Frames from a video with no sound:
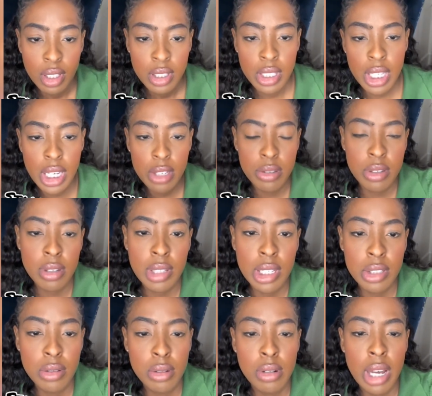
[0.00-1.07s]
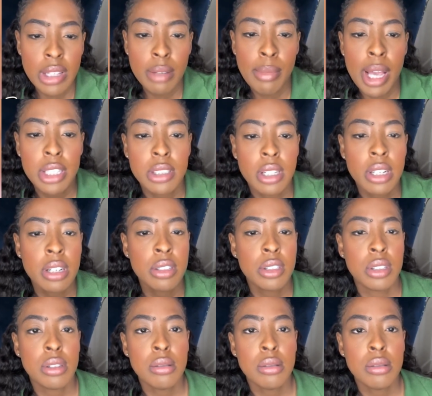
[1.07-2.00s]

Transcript: Yeah, sometimes you do have to match the energy.